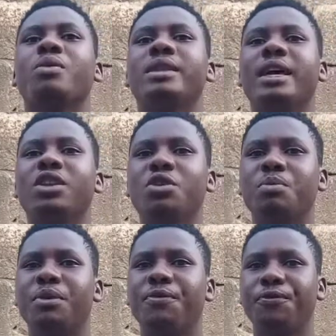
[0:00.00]
Then
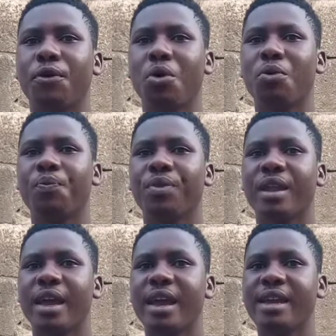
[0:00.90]
number 4
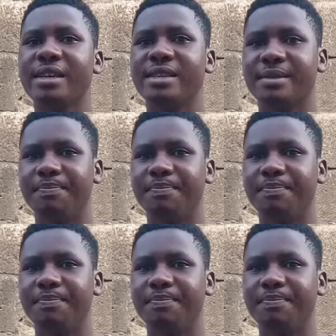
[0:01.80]
is